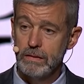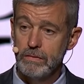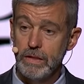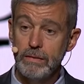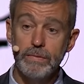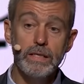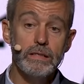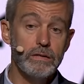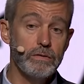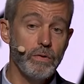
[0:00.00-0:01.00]
We are
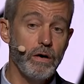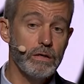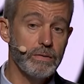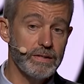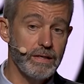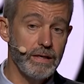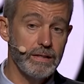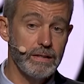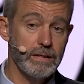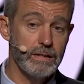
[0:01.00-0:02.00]
men who walk with
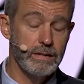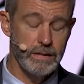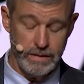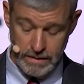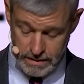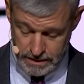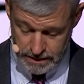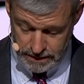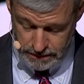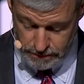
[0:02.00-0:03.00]
God,
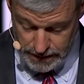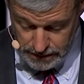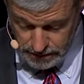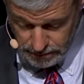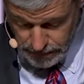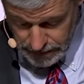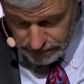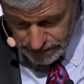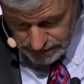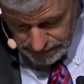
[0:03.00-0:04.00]
men who meet
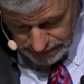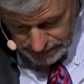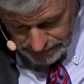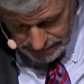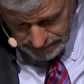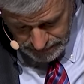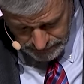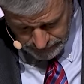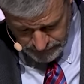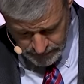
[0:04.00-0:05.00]
with God.
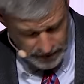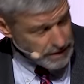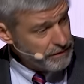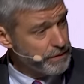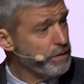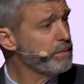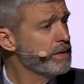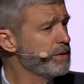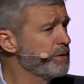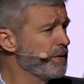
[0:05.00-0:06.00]
And if you don't want
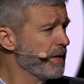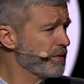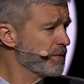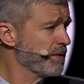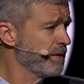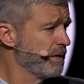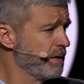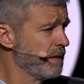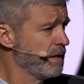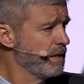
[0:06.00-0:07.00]
to do this,
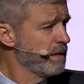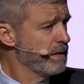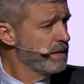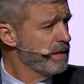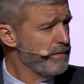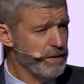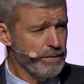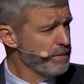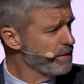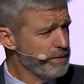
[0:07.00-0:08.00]
if you
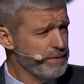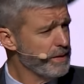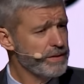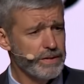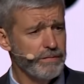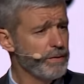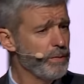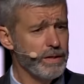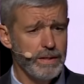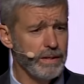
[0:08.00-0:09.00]
don't want to do this, if you
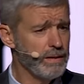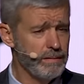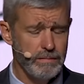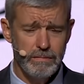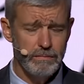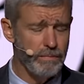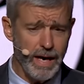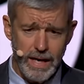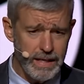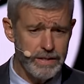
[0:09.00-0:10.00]
want to
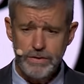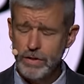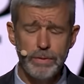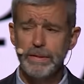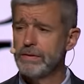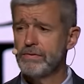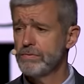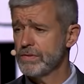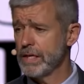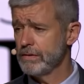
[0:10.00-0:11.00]
buy
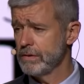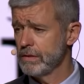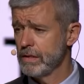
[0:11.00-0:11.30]
sermons and